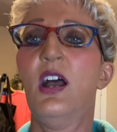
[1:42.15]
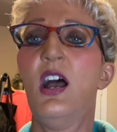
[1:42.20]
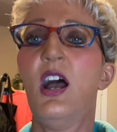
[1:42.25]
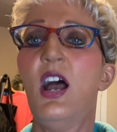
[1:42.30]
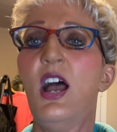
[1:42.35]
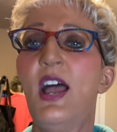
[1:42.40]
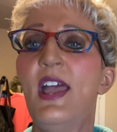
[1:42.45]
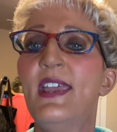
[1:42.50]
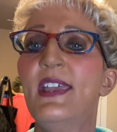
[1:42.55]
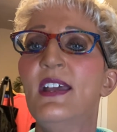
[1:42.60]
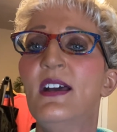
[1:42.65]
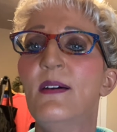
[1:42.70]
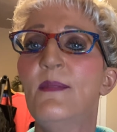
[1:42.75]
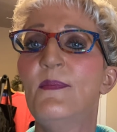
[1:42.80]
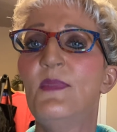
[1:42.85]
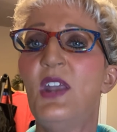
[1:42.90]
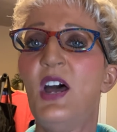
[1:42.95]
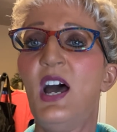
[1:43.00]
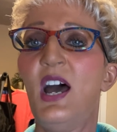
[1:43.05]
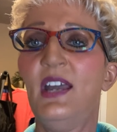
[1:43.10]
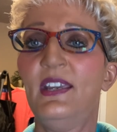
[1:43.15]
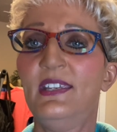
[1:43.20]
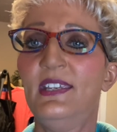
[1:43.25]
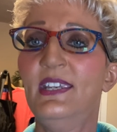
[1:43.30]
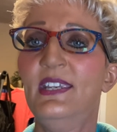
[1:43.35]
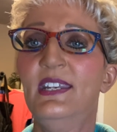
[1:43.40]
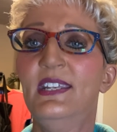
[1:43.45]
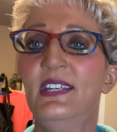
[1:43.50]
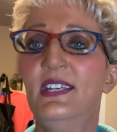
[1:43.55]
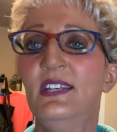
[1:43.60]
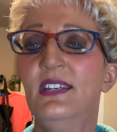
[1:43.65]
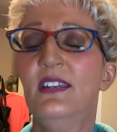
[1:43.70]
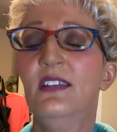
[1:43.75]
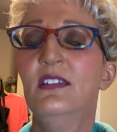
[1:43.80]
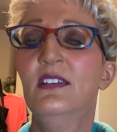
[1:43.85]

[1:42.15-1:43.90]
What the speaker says: I am not kidding.